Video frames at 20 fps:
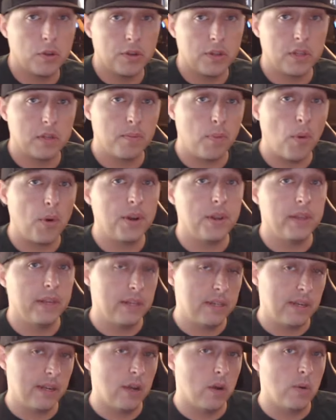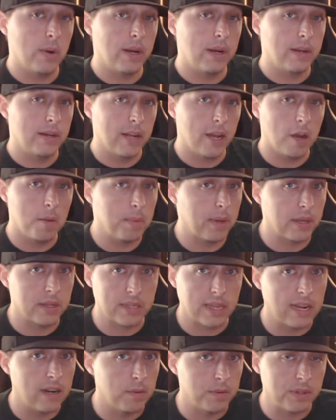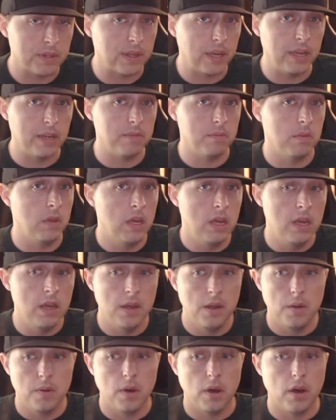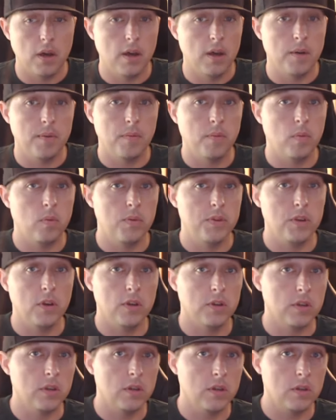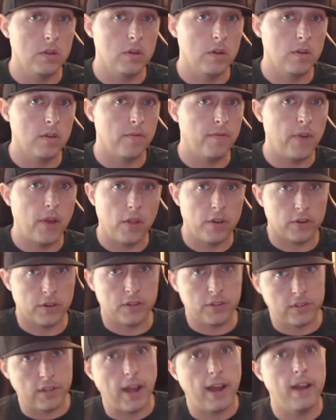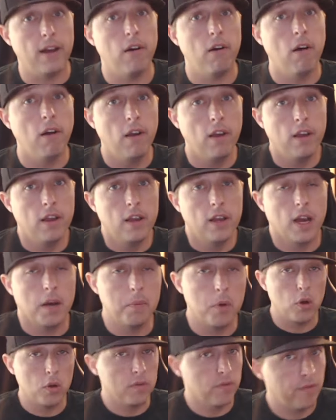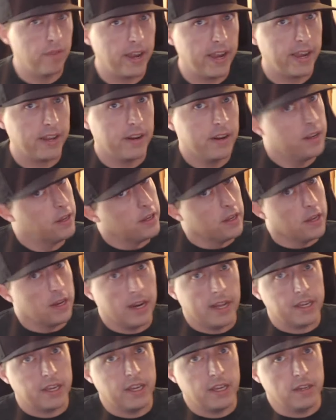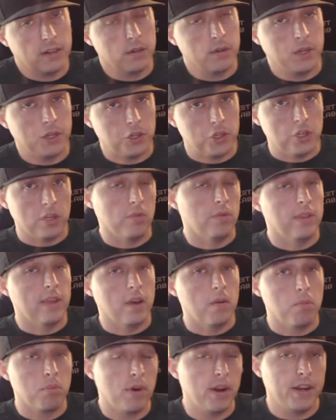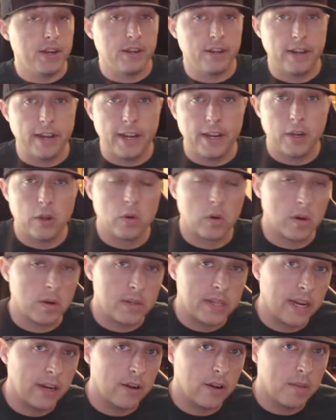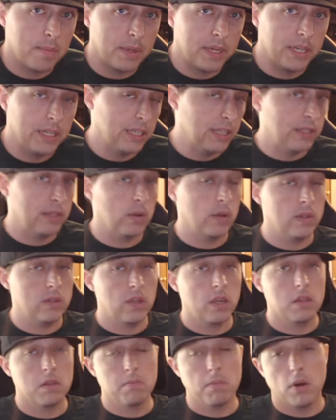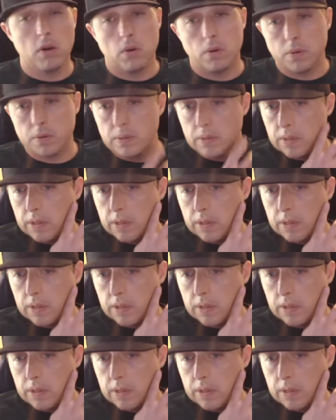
disappointed in that tail wearing down because I don't skate young feller style. I'm and fat, and I can't do that shit without breaking an ankle or tearing up a knee, so I skate the bowls.